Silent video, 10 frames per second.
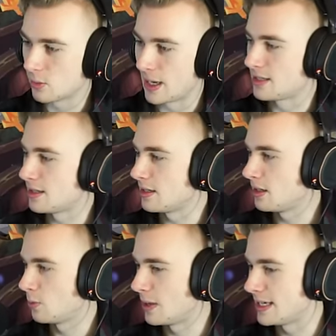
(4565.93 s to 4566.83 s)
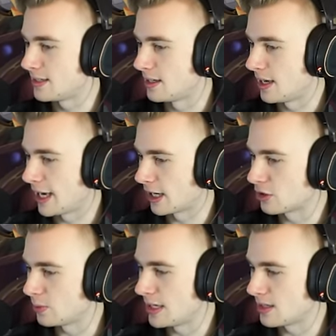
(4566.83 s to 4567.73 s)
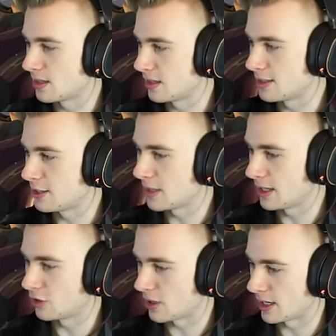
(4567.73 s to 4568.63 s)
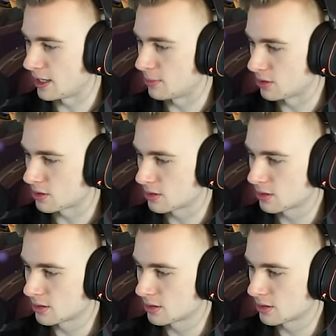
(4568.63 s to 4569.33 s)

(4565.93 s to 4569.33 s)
Wasted? Wasted. Actually wasted unless he's playing a Dragon Ambush.